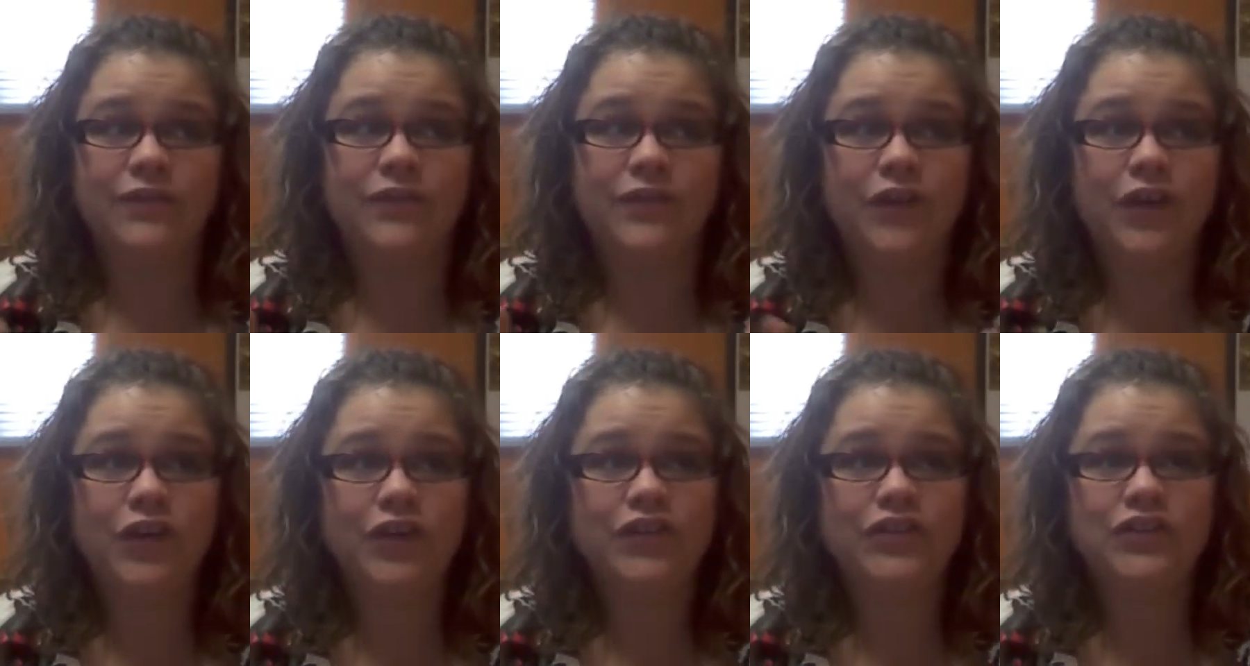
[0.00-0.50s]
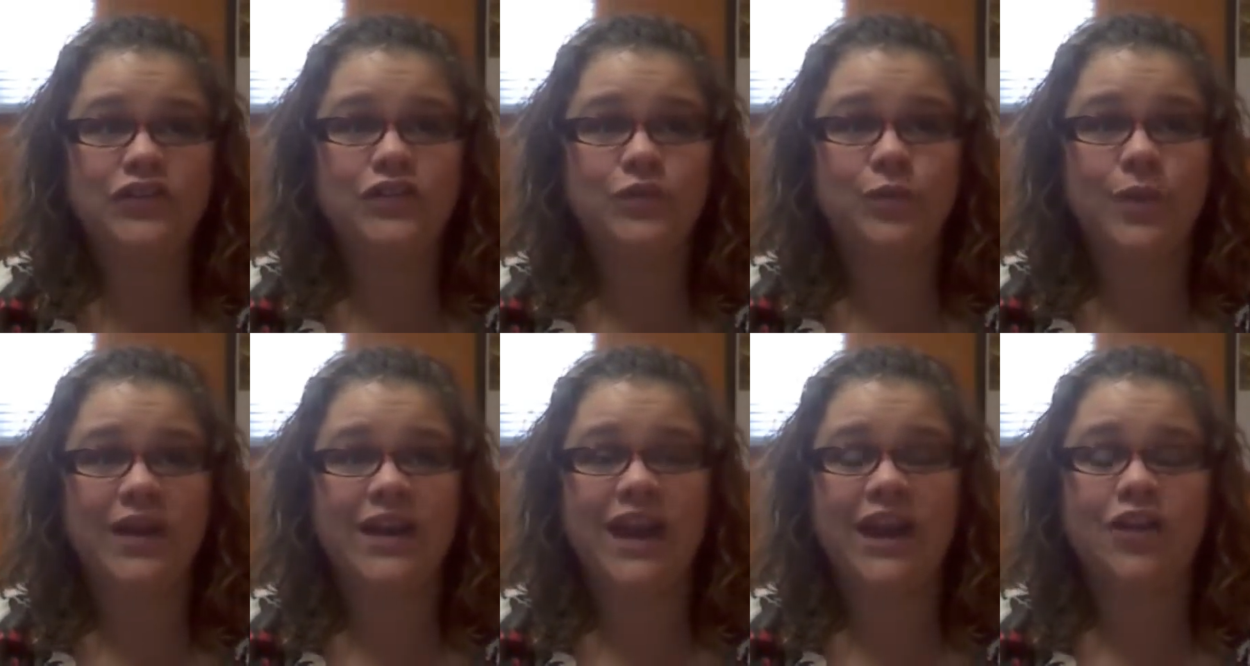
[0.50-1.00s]

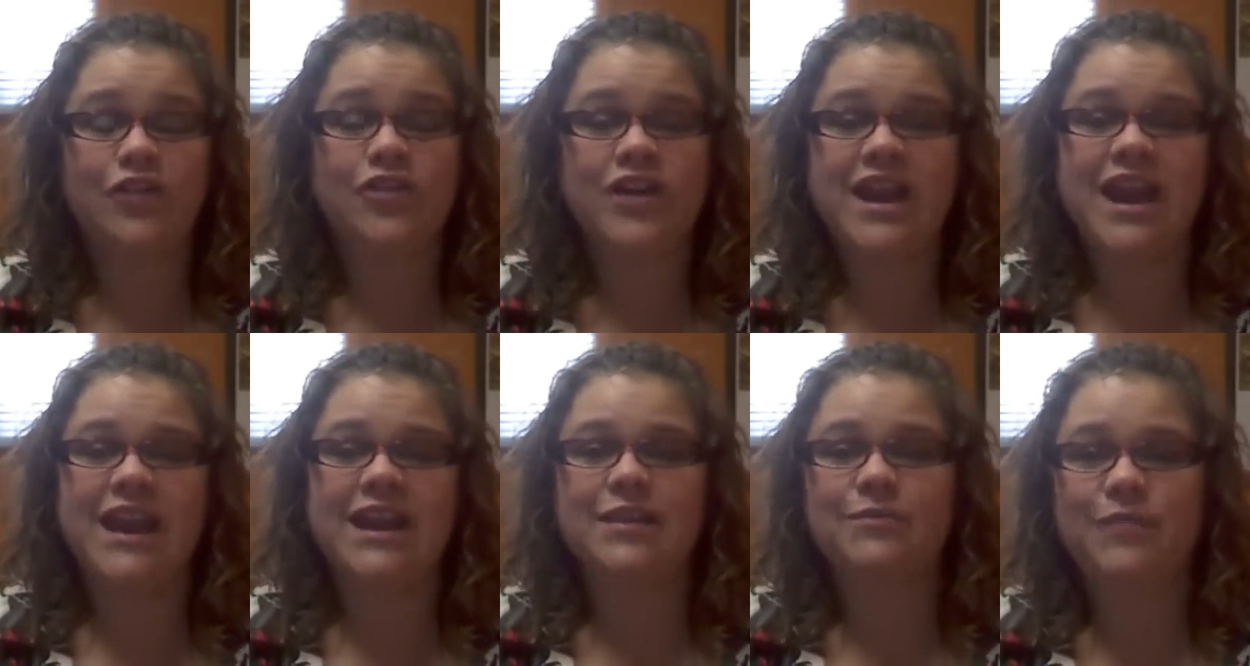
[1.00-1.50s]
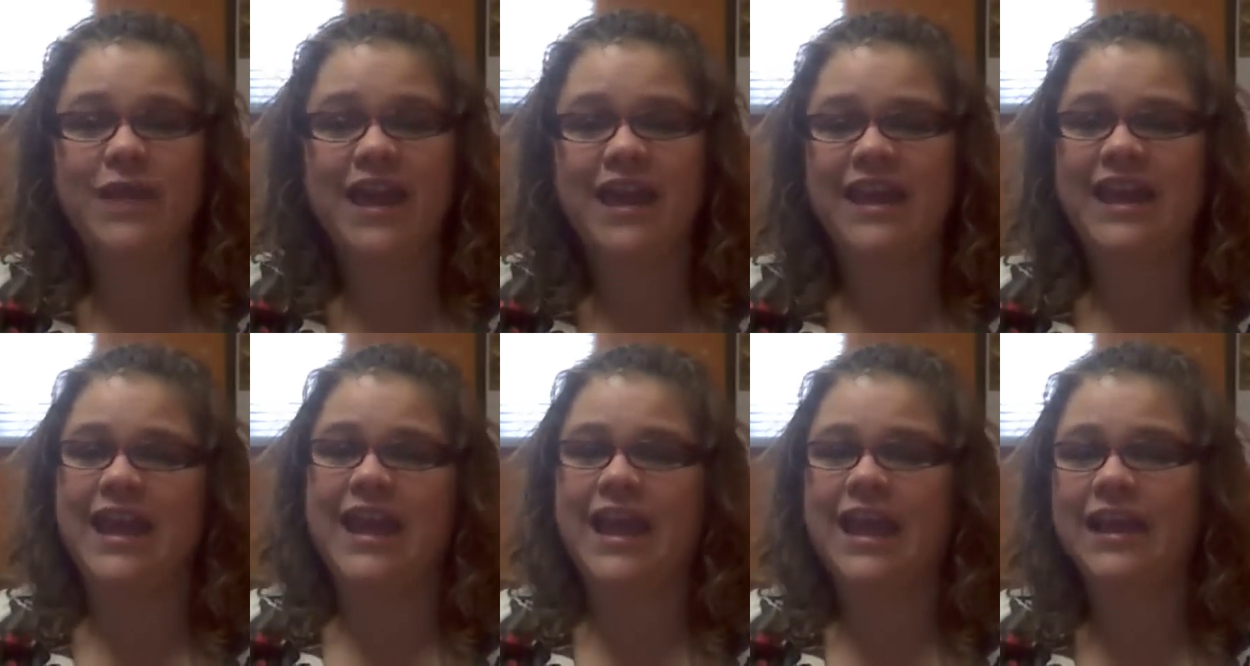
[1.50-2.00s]
First, when I created my
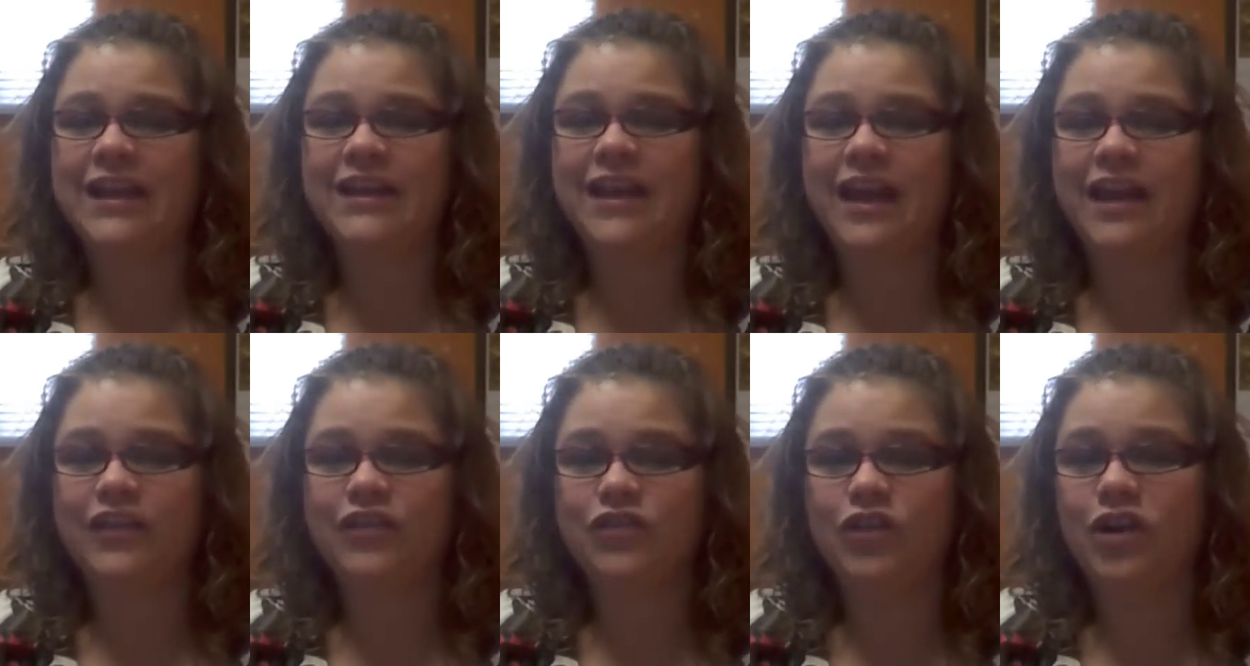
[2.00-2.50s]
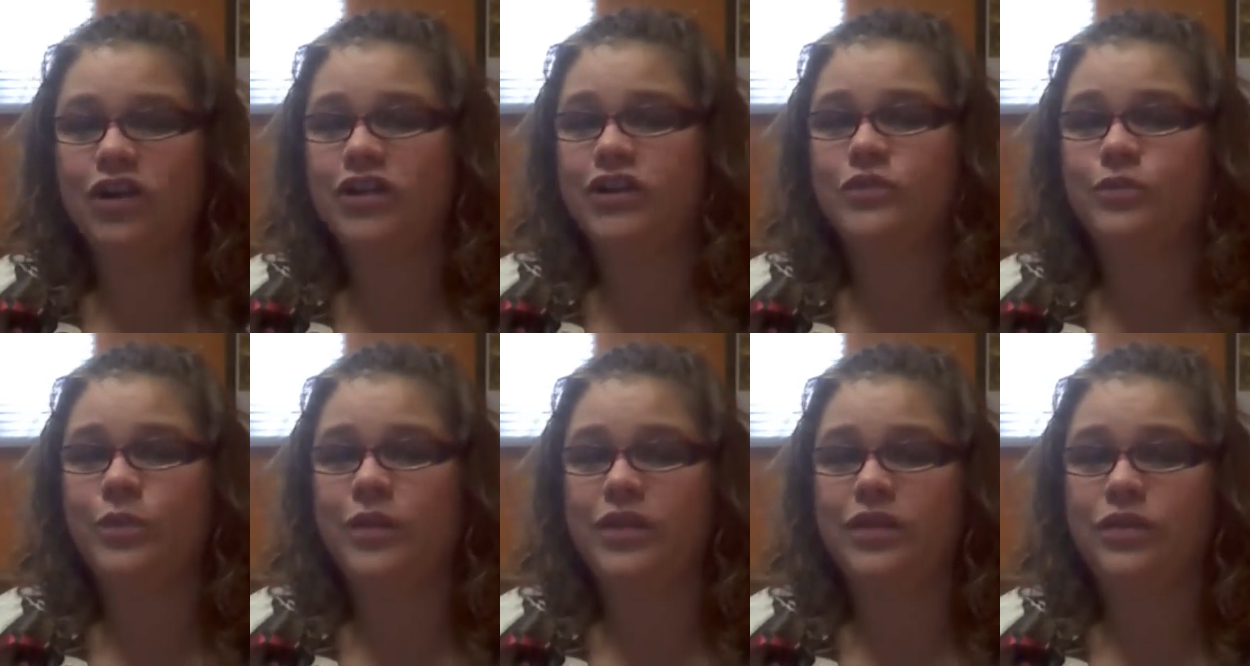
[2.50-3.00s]
kit, I
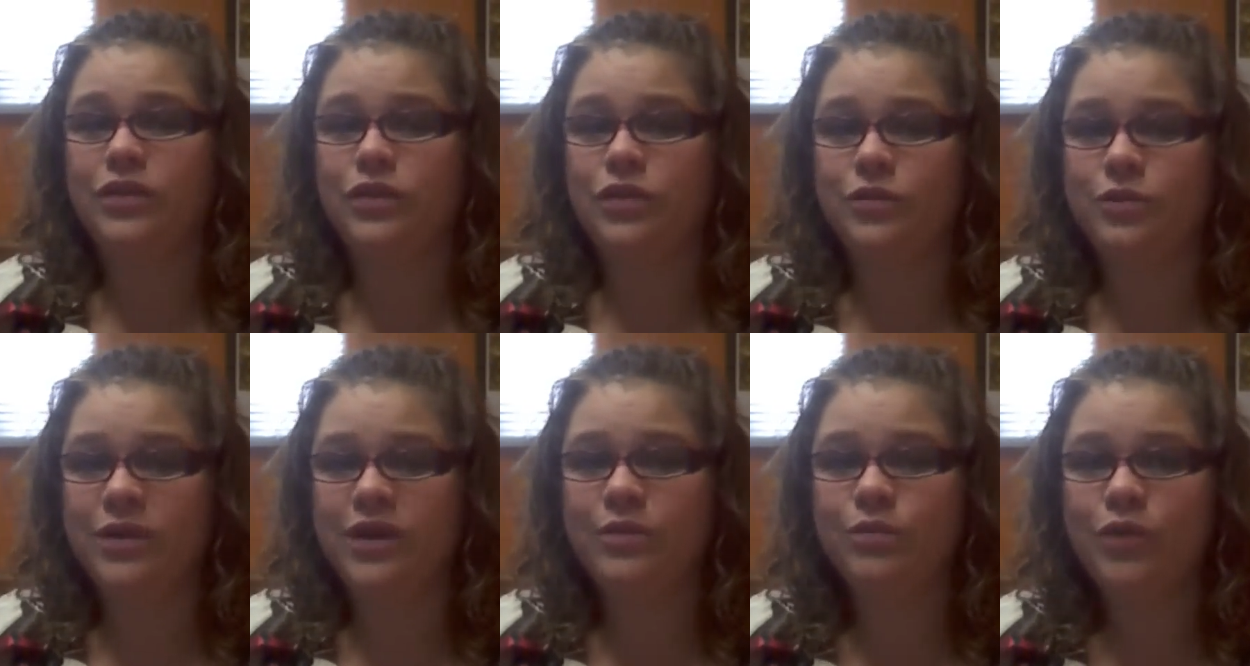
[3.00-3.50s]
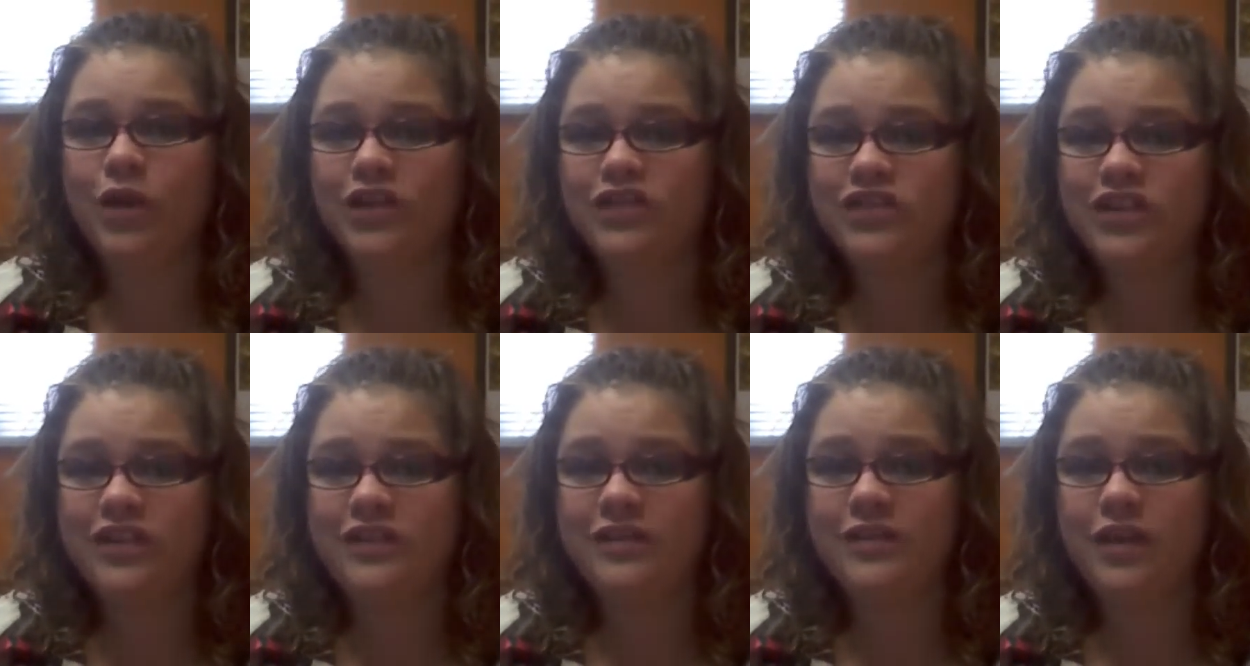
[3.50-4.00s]
started with 3
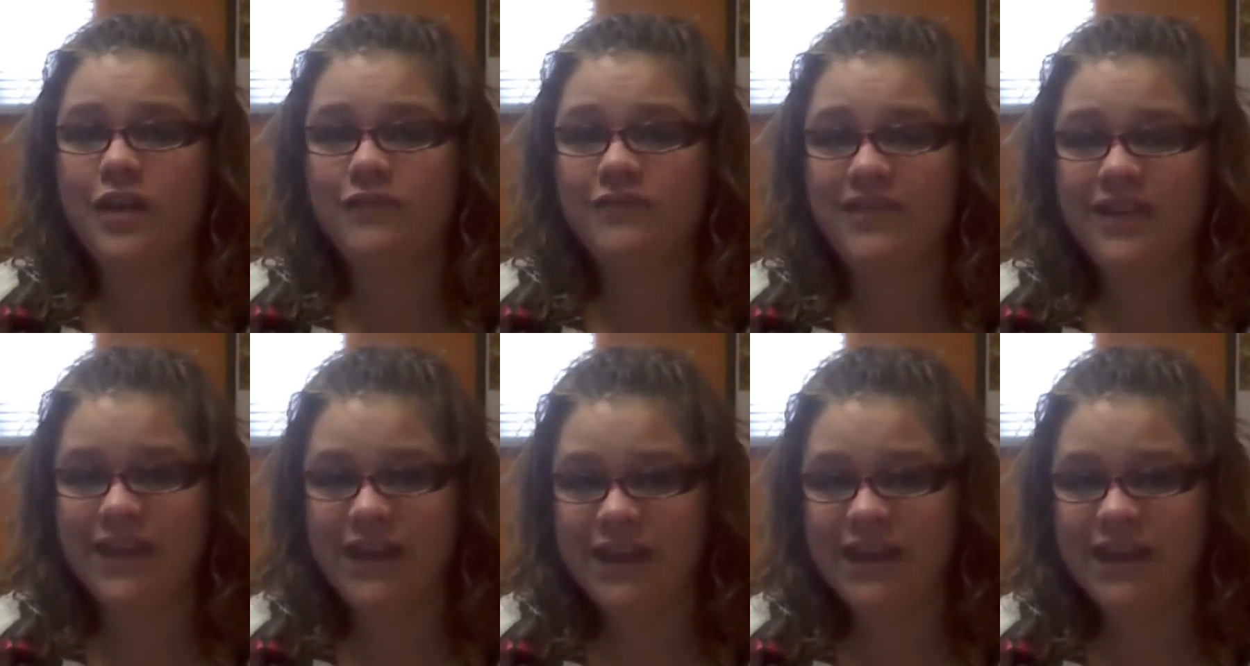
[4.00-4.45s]
brushes of